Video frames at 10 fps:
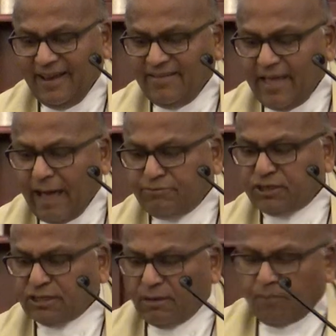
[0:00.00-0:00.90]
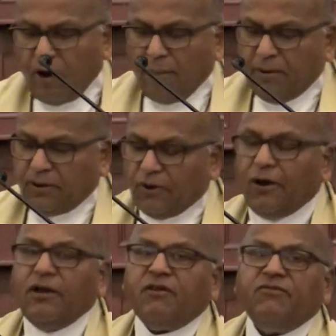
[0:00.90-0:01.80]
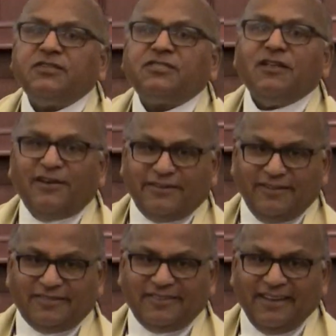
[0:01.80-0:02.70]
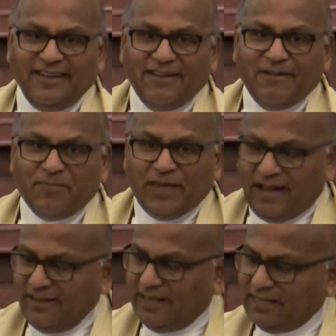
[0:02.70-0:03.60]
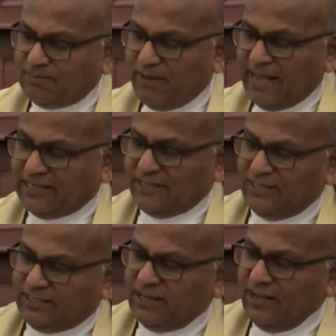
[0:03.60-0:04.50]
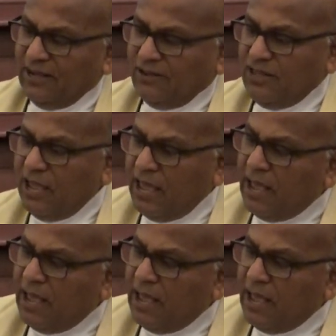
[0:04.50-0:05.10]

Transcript: In the absence of proper toilet facilities in these places, the